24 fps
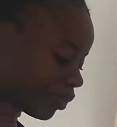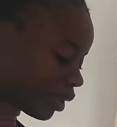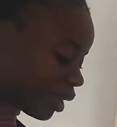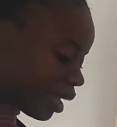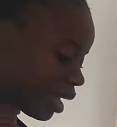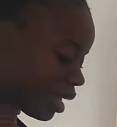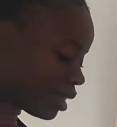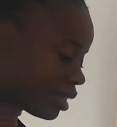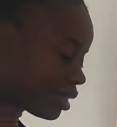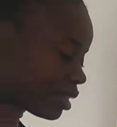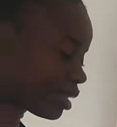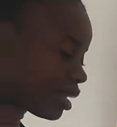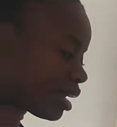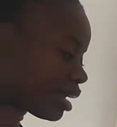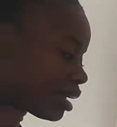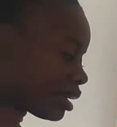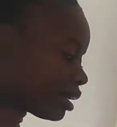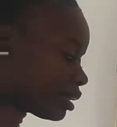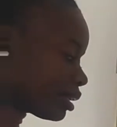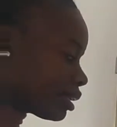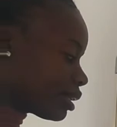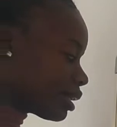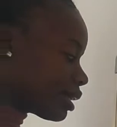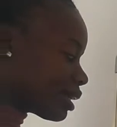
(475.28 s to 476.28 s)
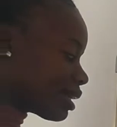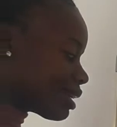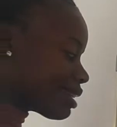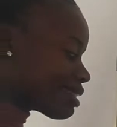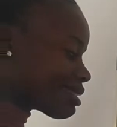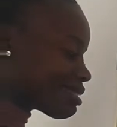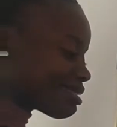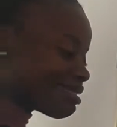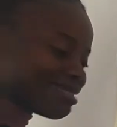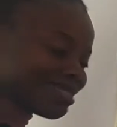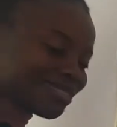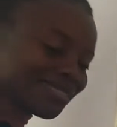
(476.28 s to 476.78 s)
and then
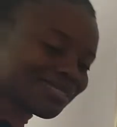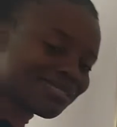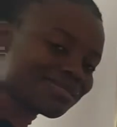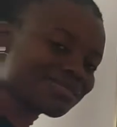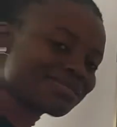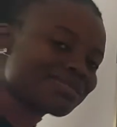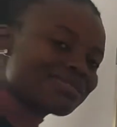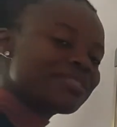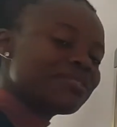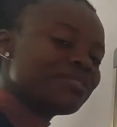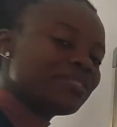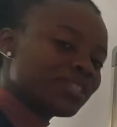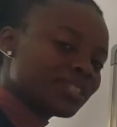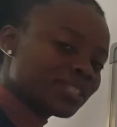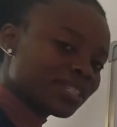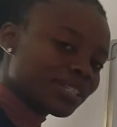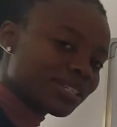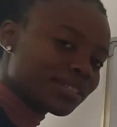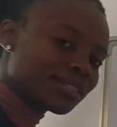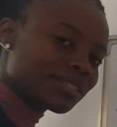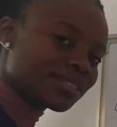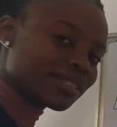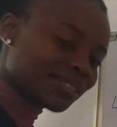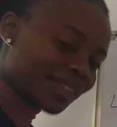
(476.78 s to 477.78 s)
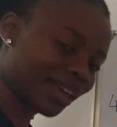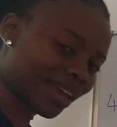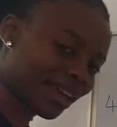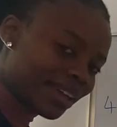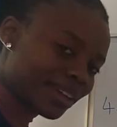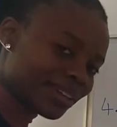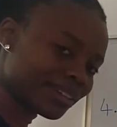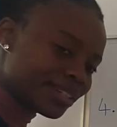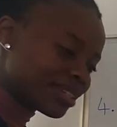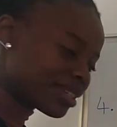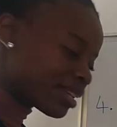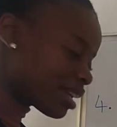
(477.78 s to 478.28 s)
this division
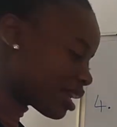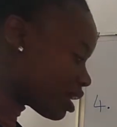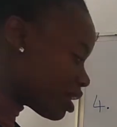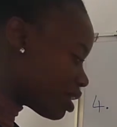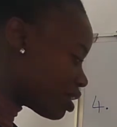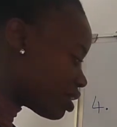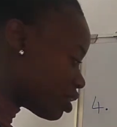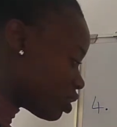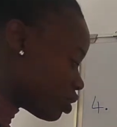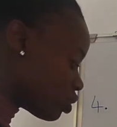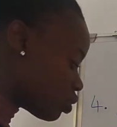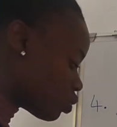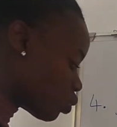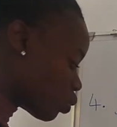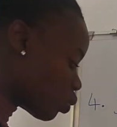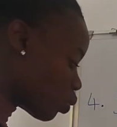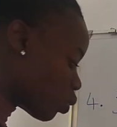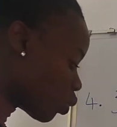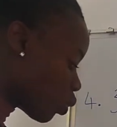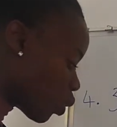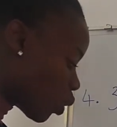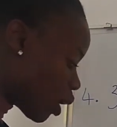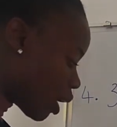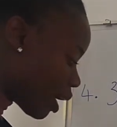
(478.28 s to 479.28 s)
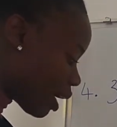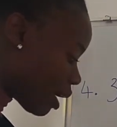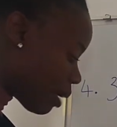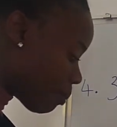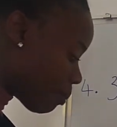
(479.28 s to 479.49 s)
sign change into a